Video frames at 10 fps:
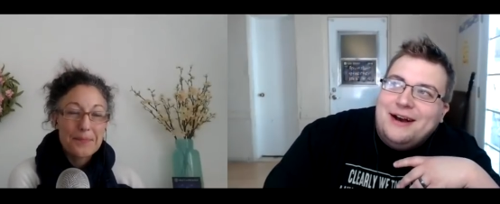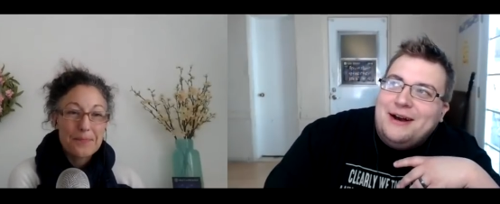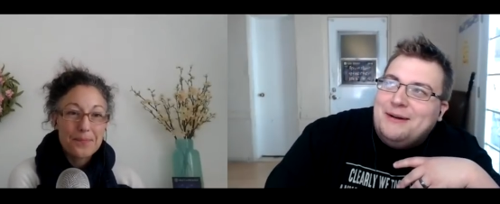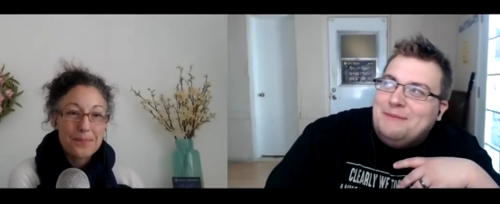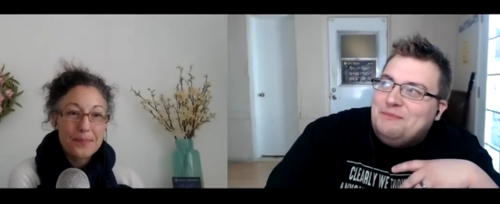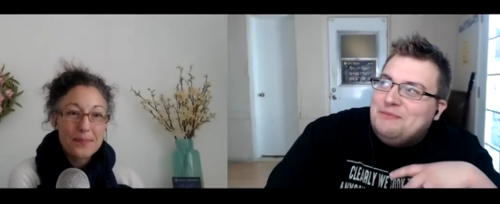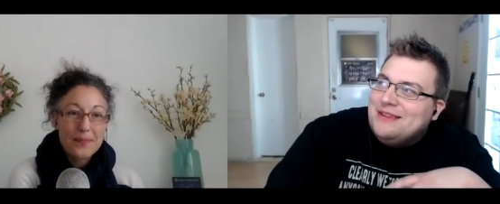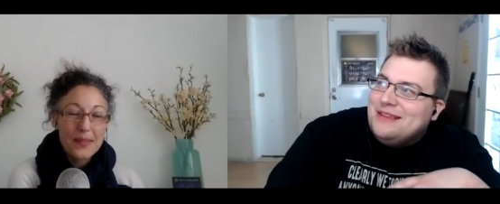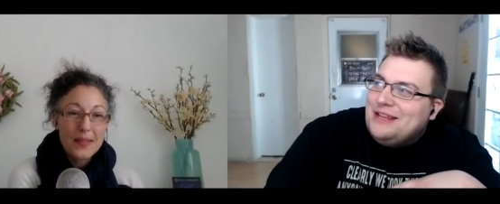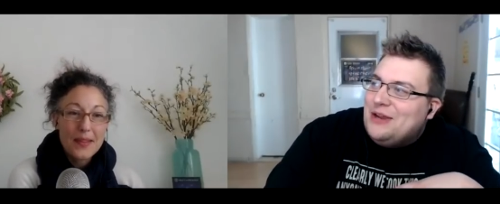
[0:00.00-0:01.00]
Speaker 1: um
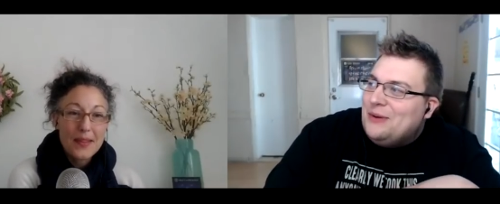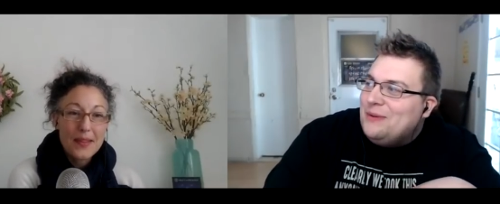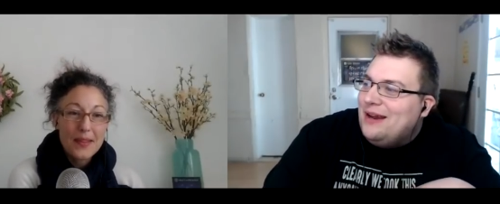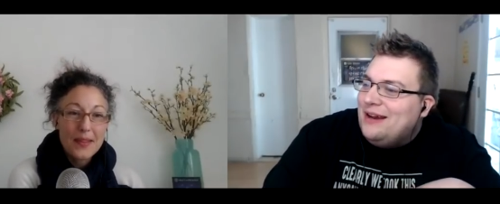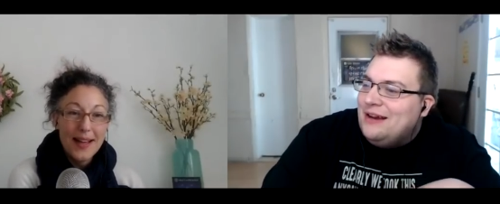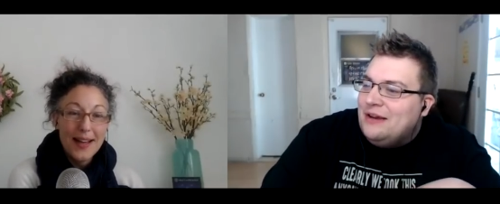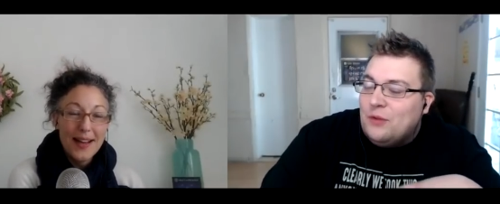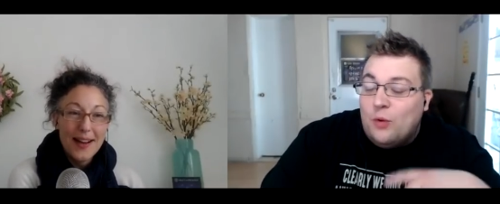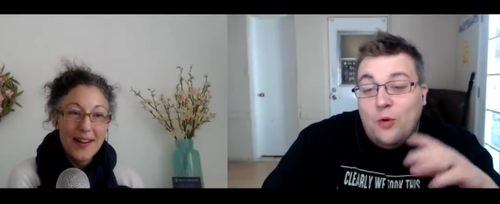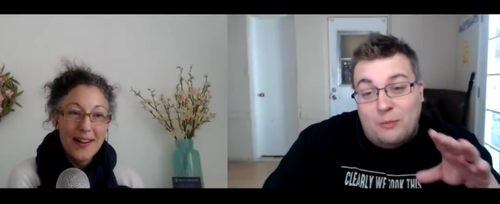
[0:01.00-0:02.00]
you know uh
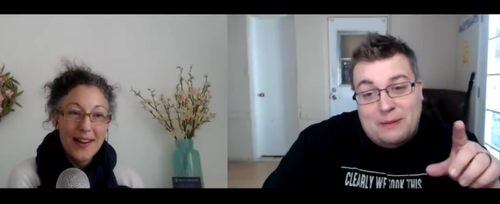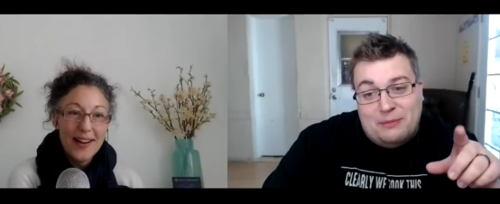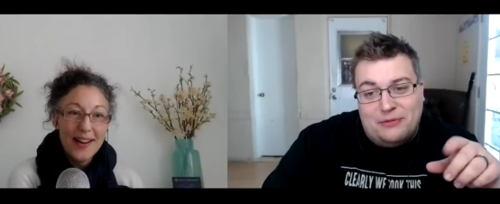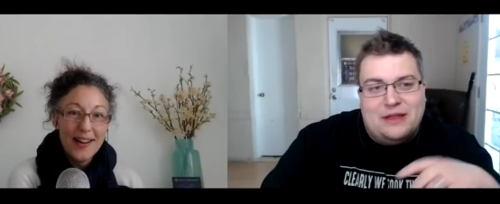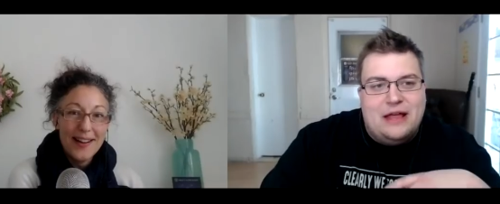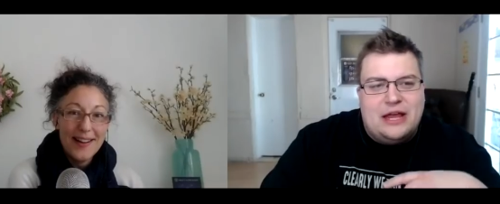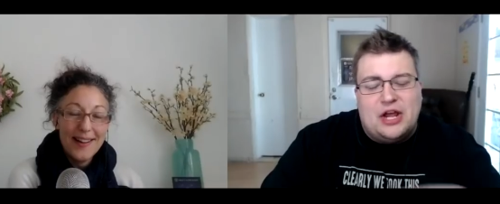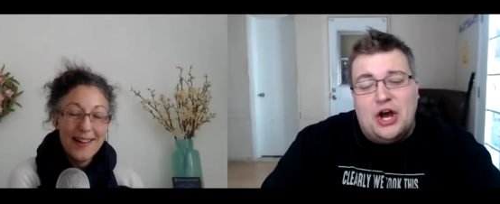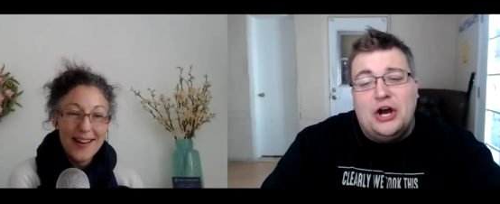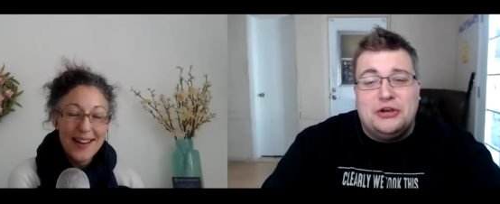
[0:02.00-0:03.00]
or people think
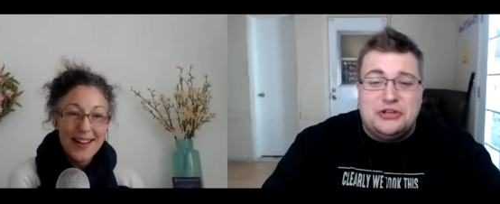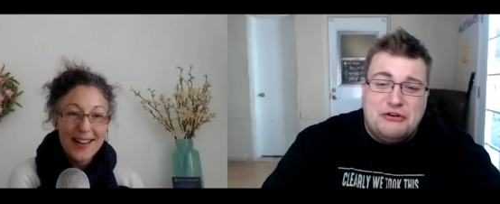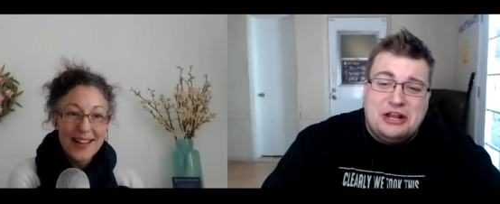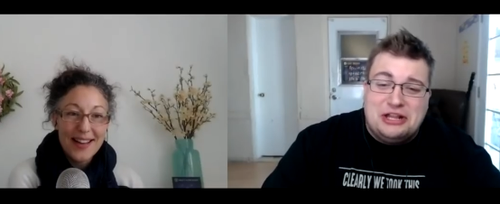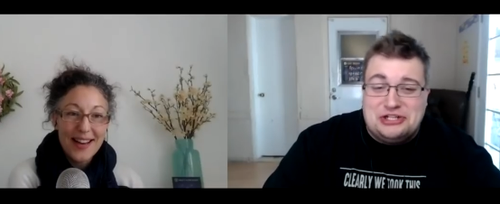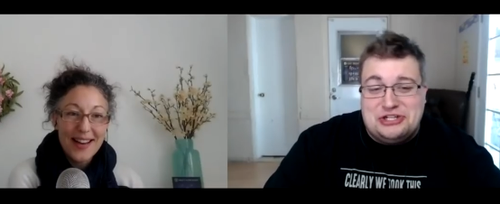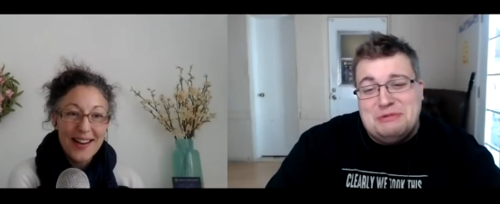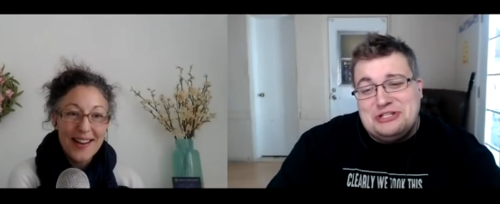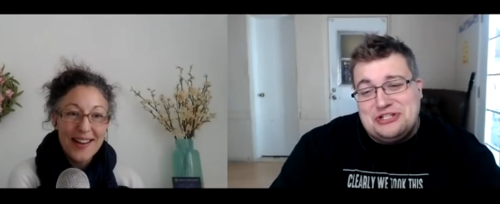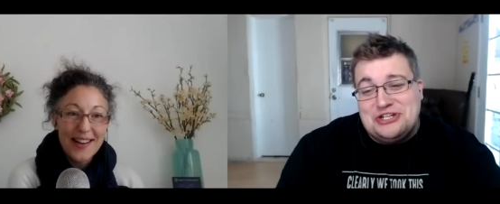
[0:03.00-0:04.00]
like oh you're English you
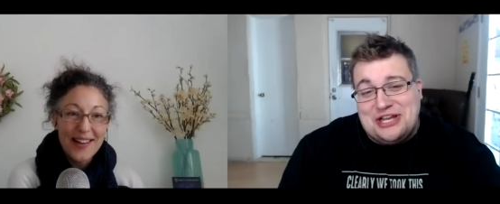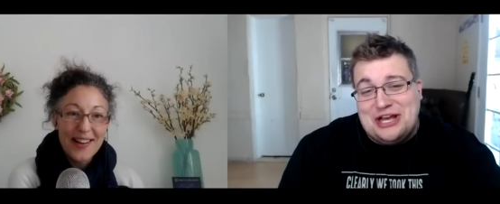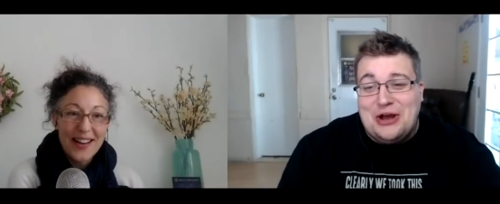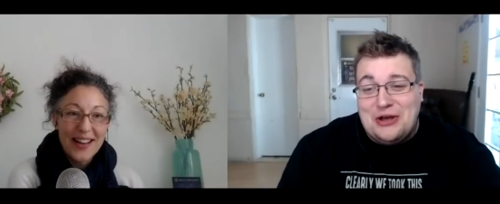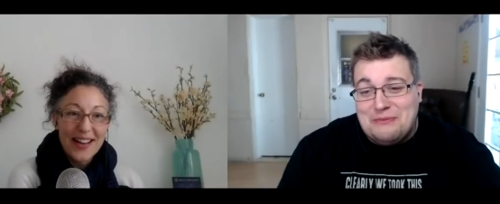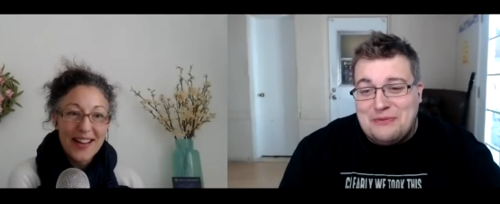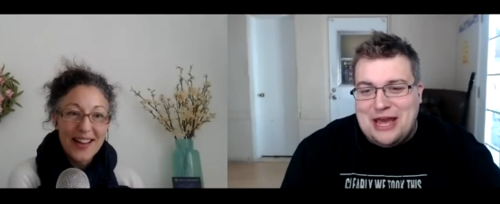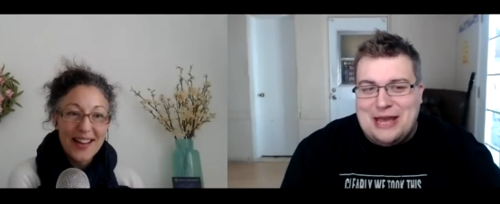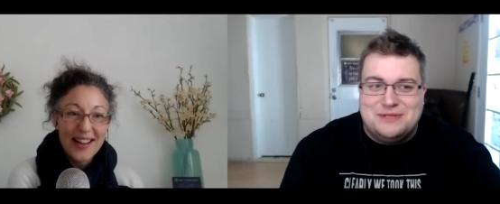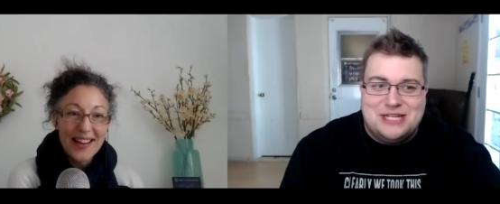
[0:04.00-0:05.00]
must just get all the
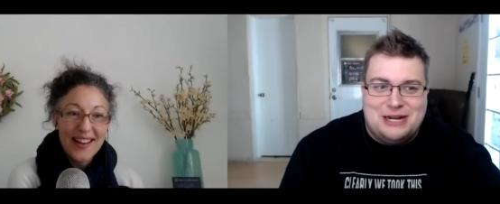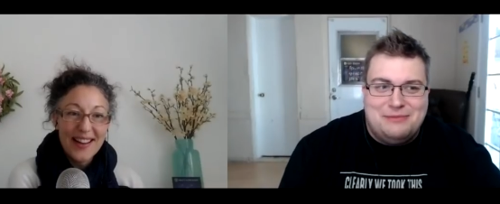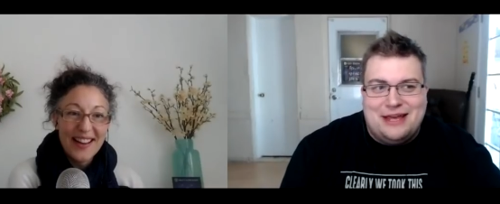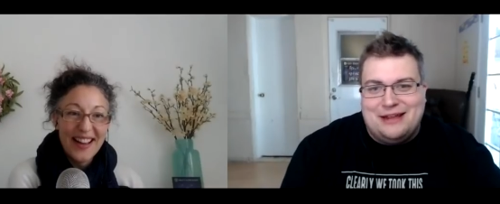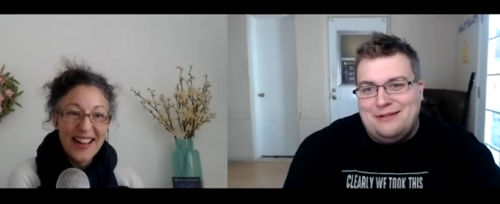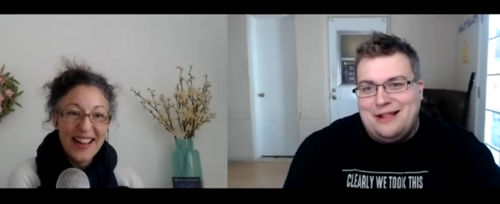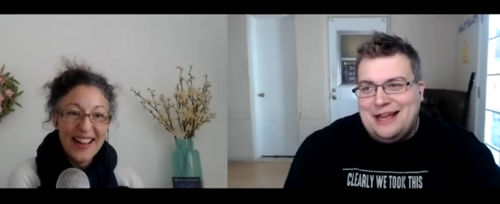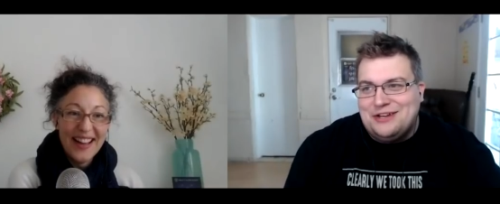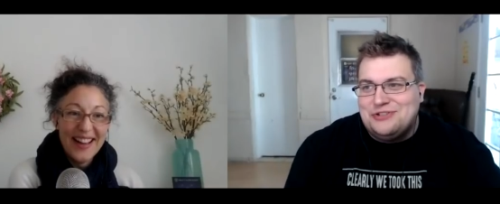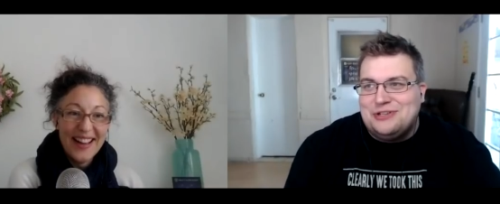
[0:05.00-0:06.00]
babes and I'm like well
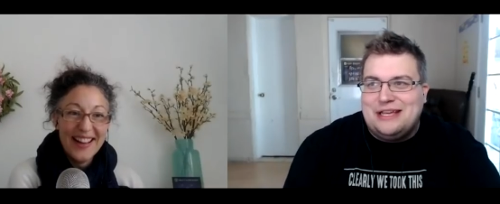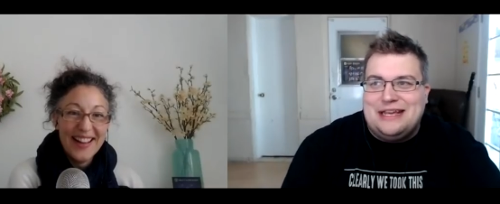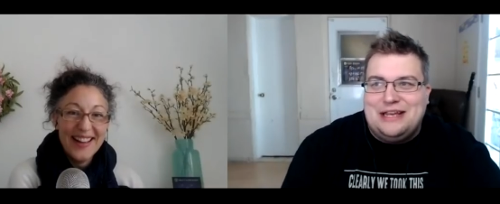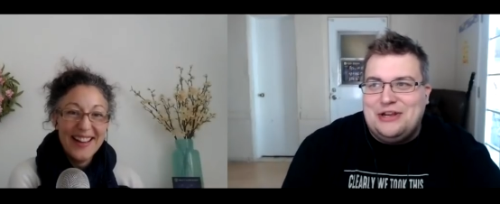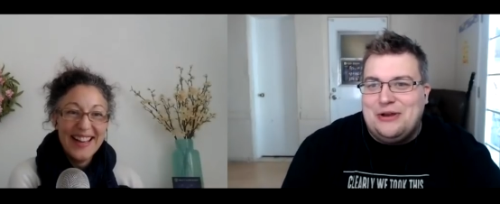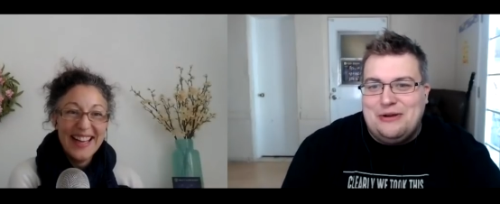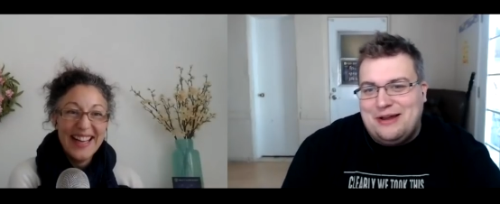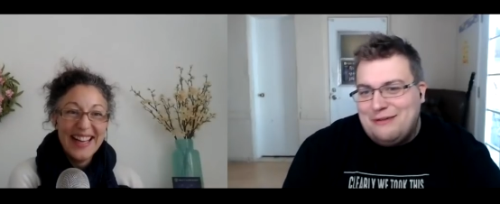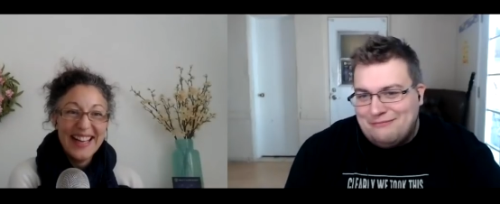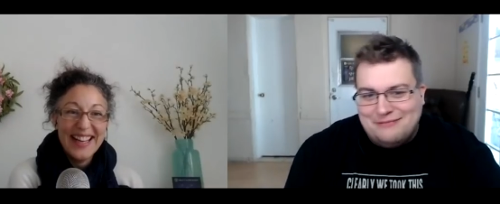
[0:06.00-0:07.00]
actually you know
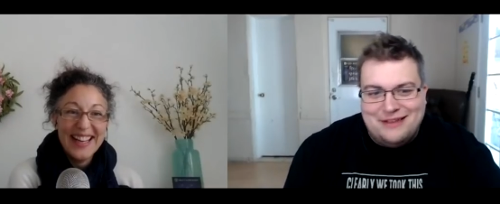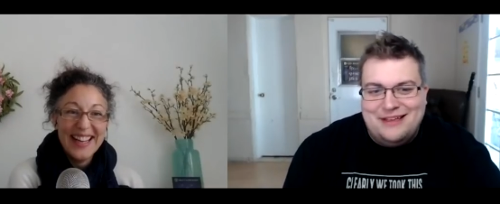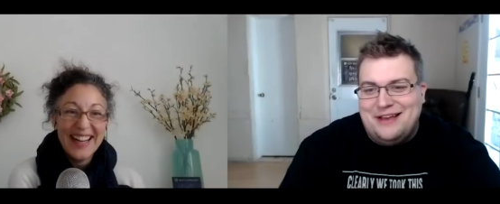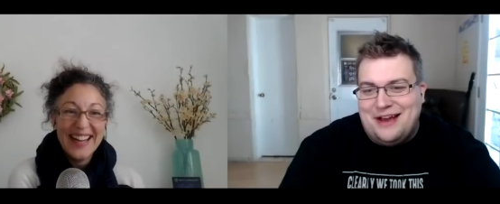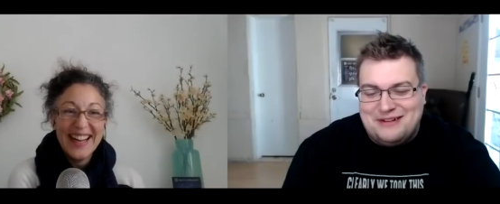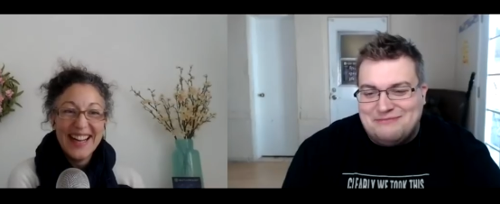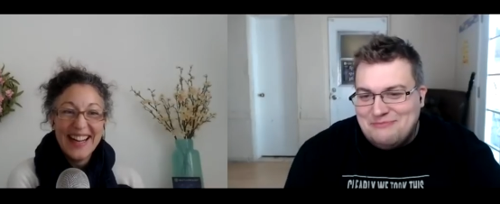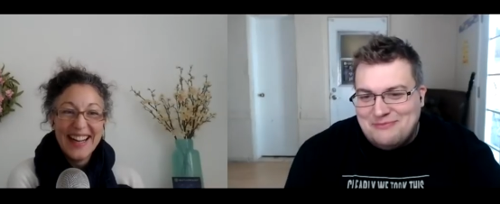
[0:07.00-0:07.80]
I I